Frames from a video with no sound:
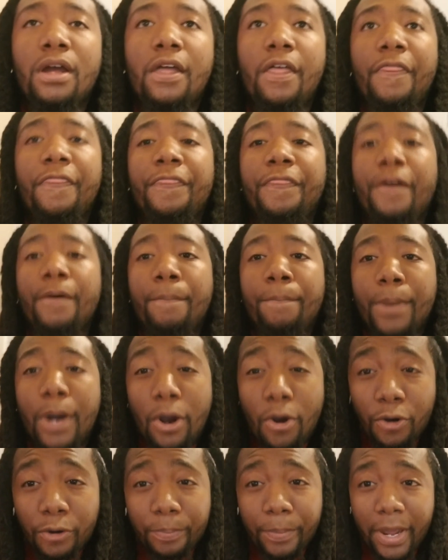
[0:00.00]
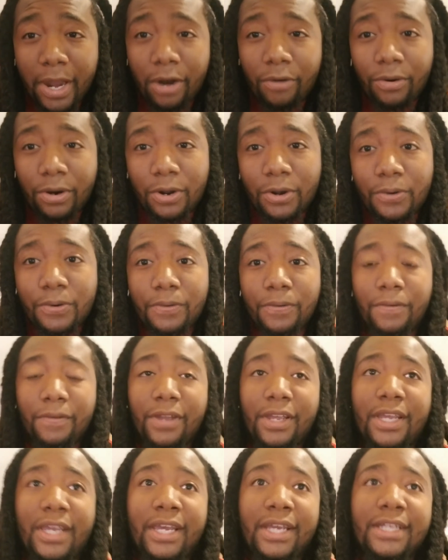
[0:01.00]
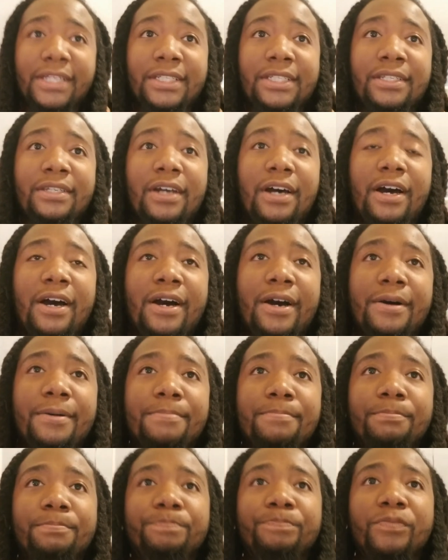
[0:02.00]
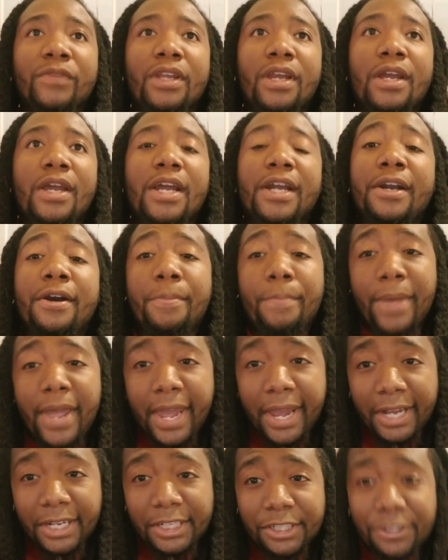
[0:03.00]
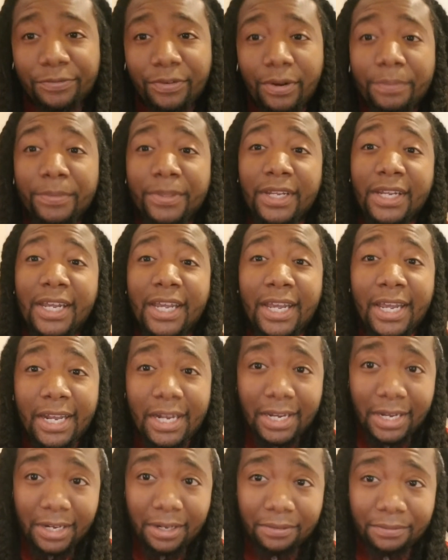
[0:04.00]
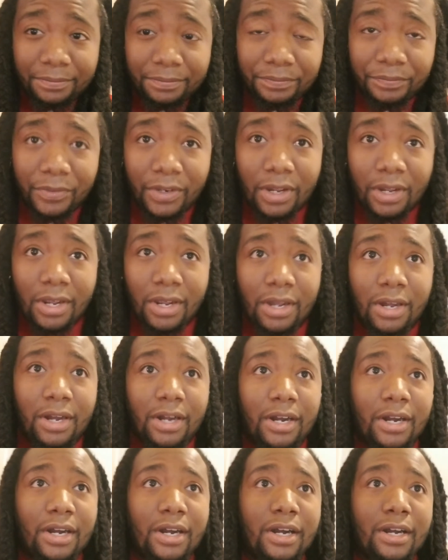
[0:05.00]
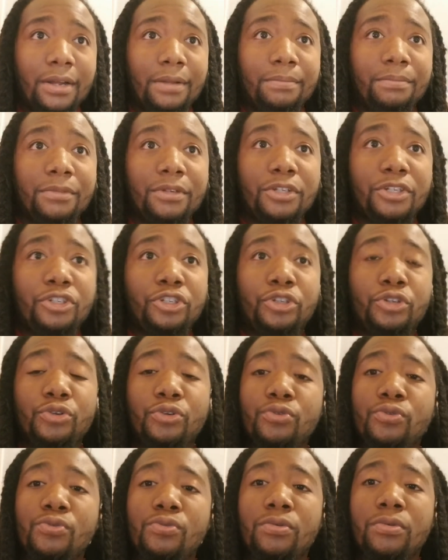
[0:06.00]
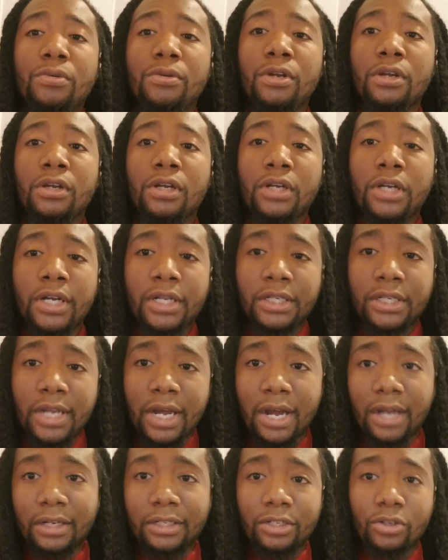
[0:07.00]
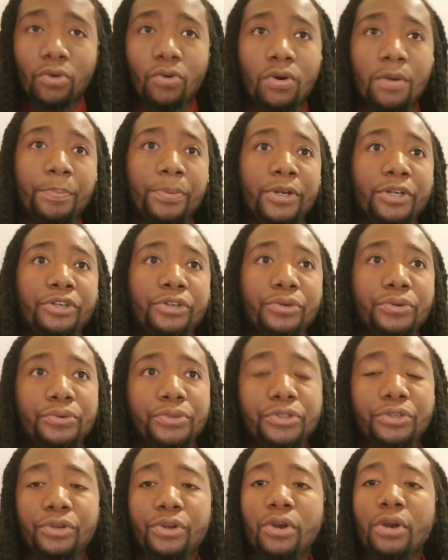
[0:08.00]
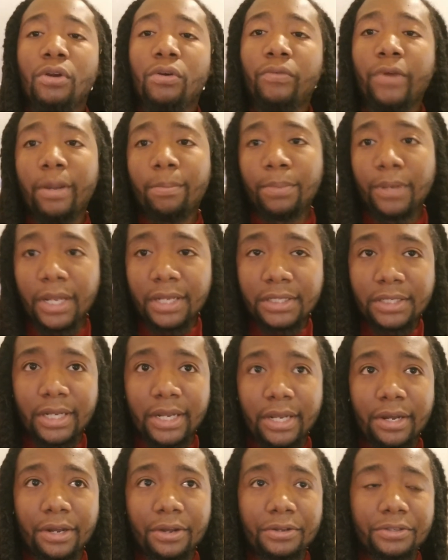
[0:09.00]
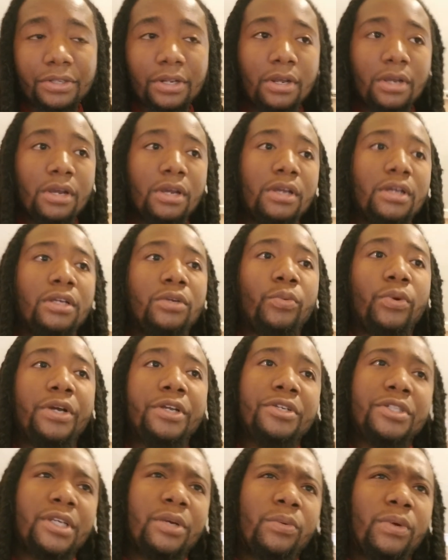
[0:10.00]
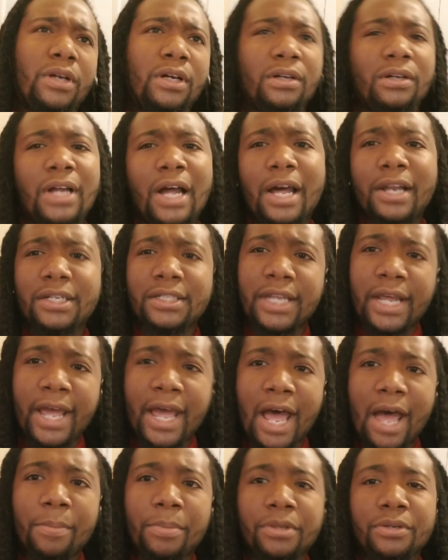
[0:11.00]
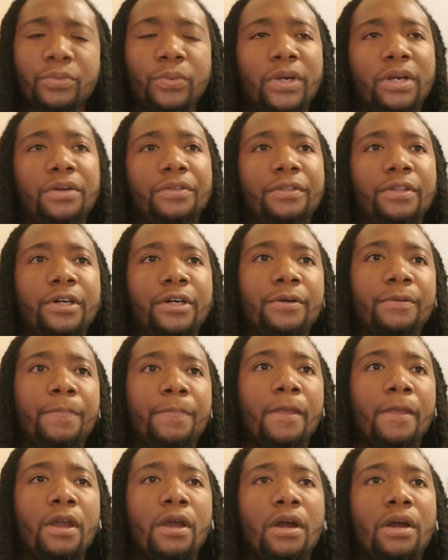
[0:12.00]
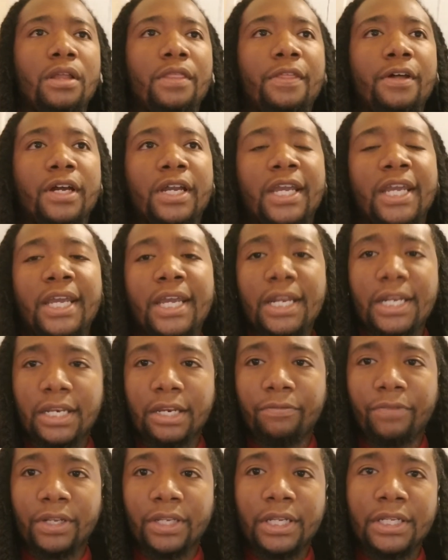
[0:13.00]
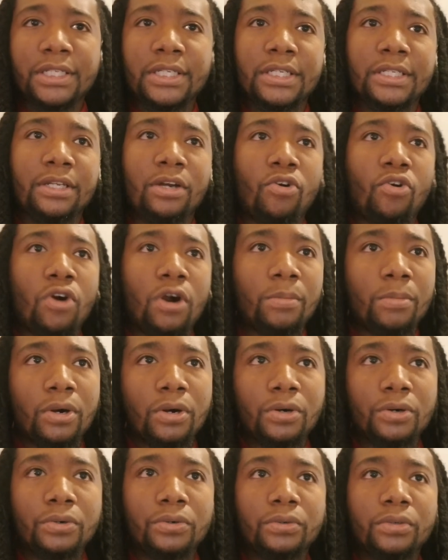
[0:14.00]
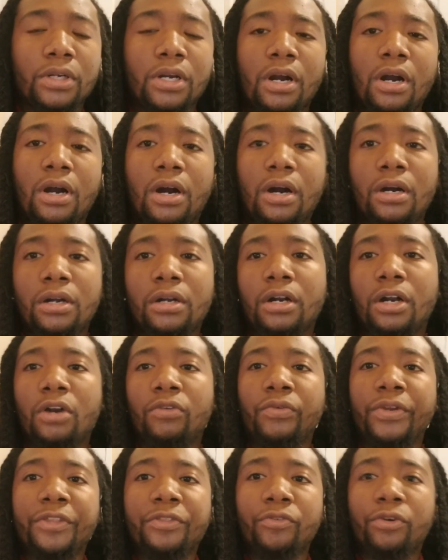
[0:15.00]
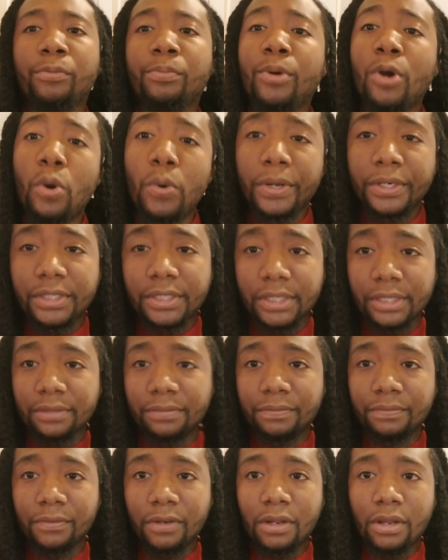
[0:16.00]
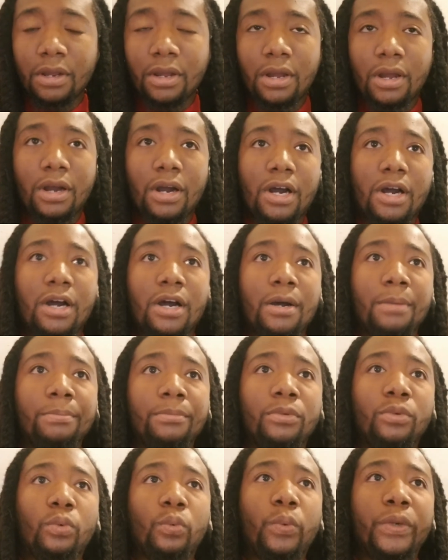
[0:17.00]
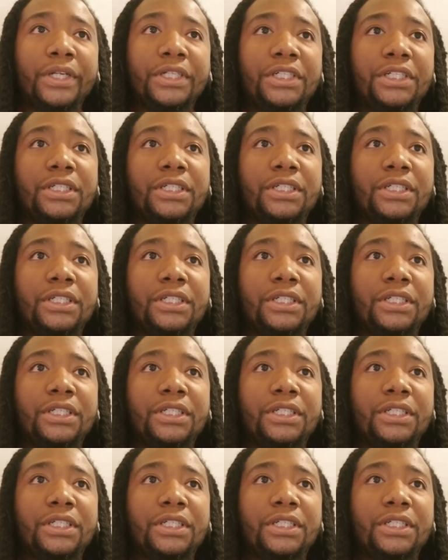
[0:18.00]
The bone marrow gets commands from the kidney to conduct or produce red blood cells. Well, you say, well, how does that happen? Well, the kidney releases a hormone called erythropoietin, which